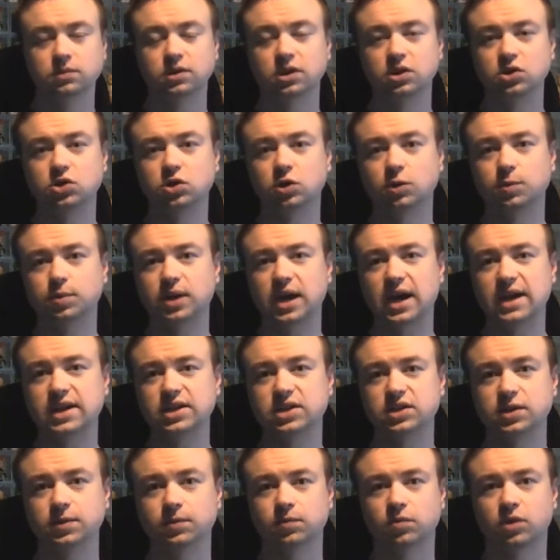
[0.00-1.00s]
that took
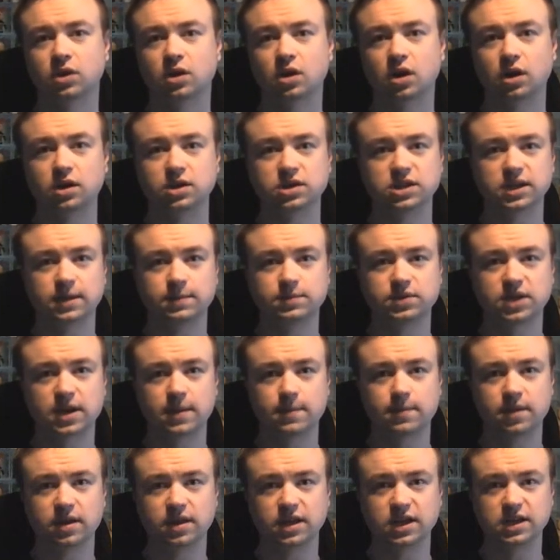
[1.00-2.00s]
place on
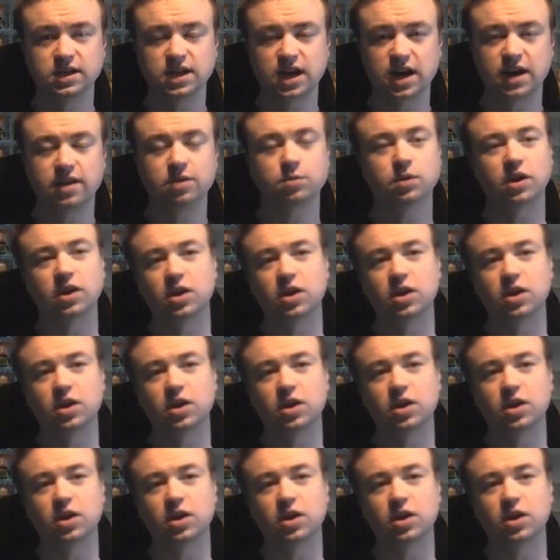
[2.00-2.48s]
September the 9th.